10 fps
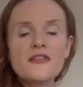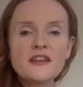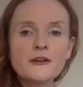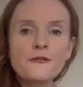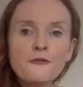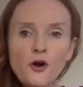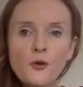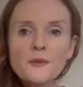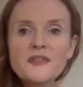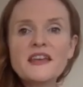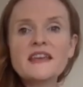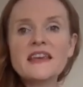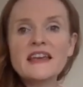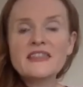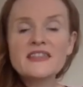that are forward
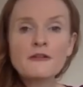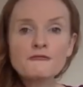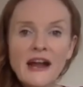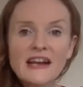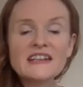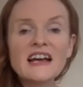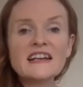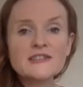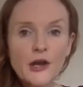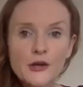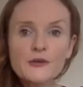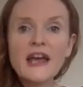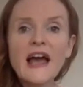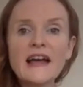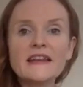thinking that recognize,
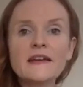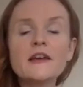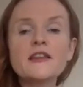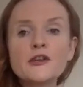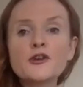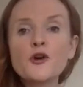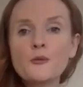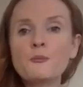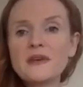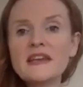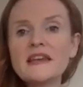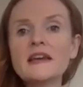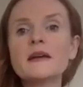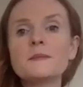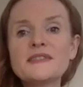okay, there could be
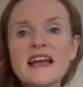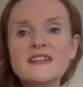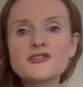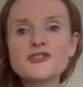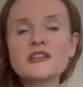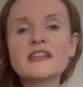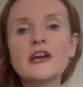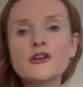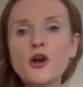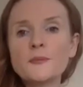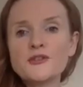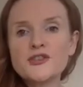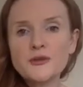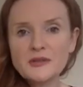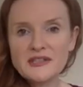potentially an
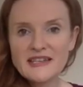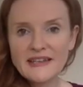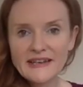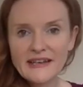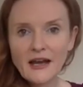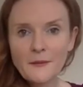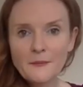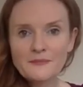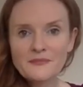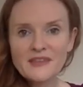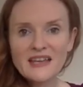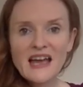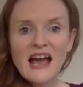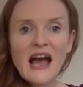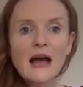opportunity here.
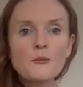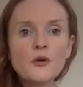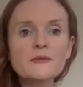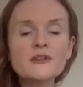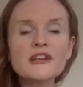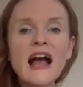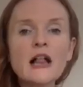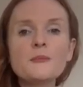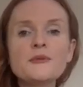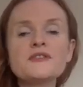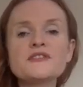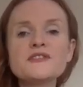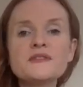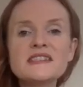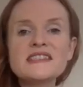And what I'm going to help you to
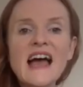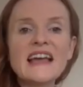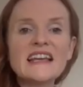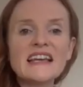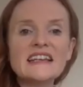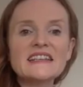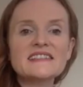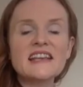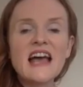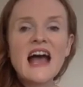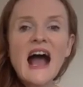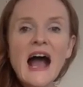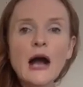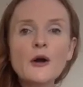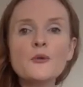do today is
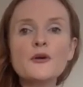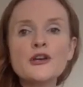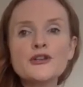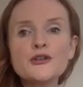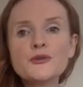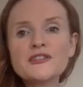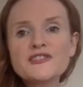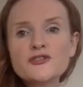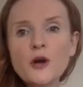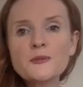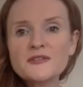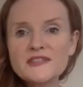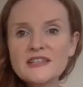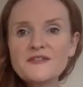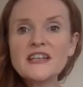how you can stop your
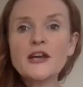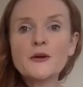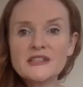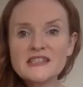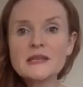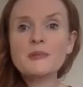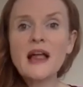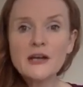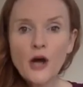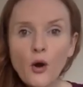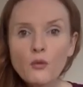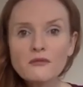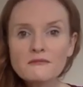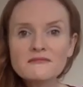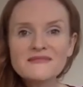CV going into the black hole